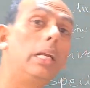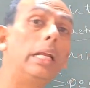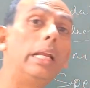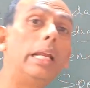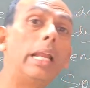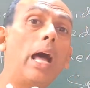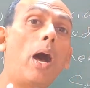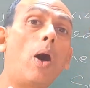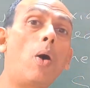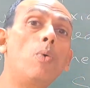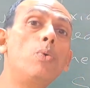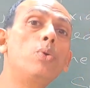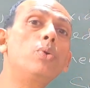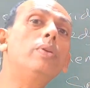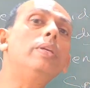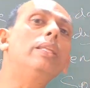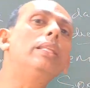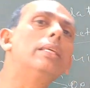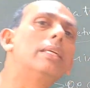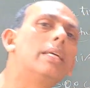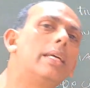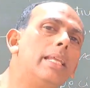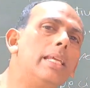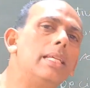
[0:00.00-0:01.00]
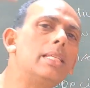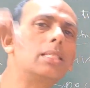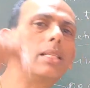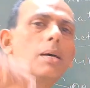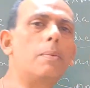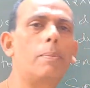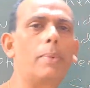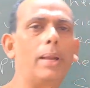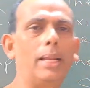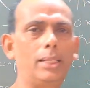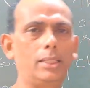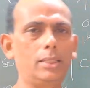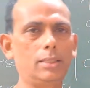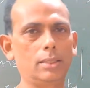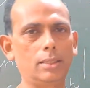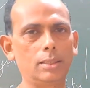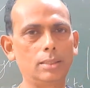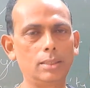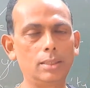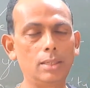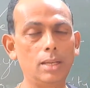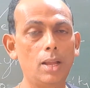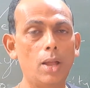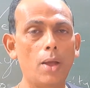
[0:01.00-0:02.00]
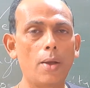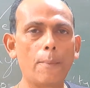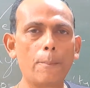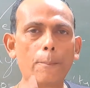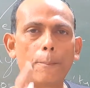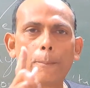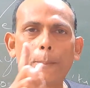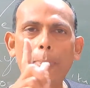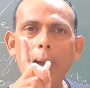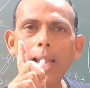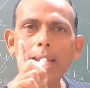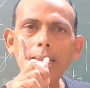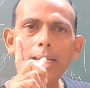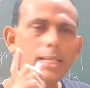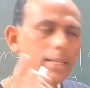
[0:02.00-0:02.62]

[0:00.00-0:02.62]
Now you increase the pressure. By